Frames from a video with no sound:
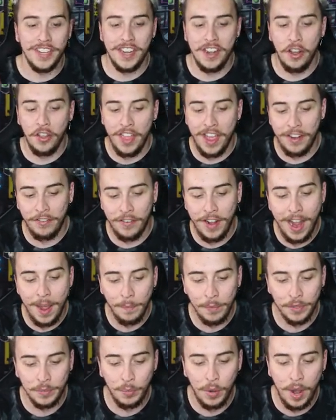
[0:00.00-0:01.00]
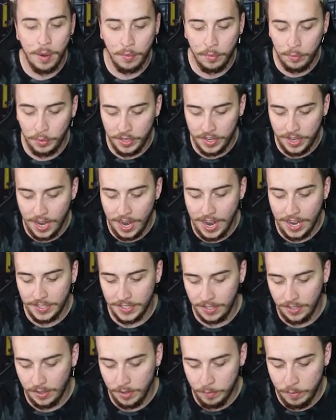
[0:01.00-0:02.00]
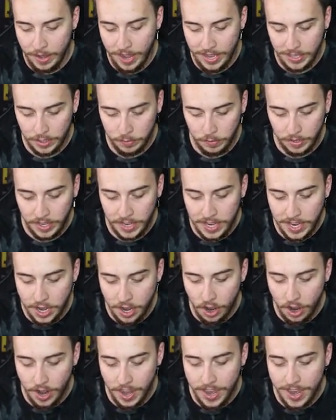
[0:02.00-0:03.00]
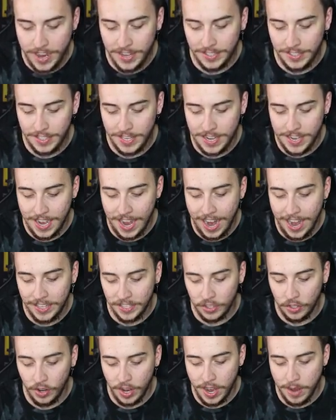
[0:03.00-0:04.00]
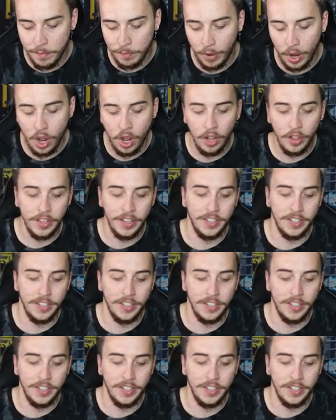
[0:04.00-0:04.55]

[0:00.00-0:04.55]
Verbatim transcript: I know that wrap is probably not the best, but here is the nice great ball.